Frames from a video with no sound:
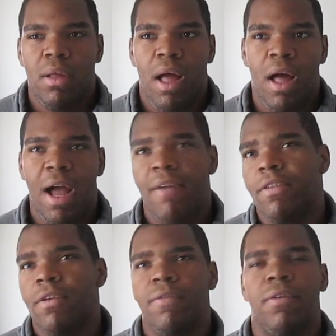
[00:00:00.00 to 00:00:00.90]

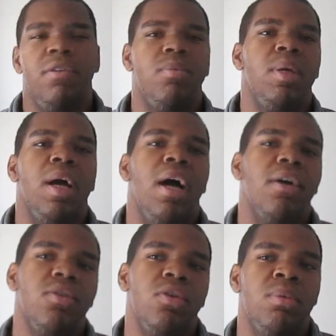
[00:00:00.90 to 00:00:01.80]
after the first week of
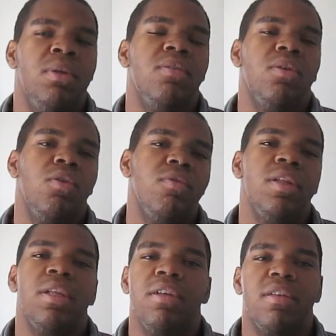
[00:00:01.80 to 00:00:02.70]
October. So hopefully
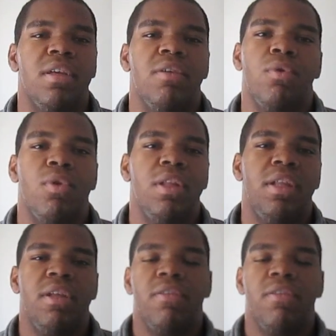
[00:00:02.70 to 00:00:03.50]
things can get rolling then.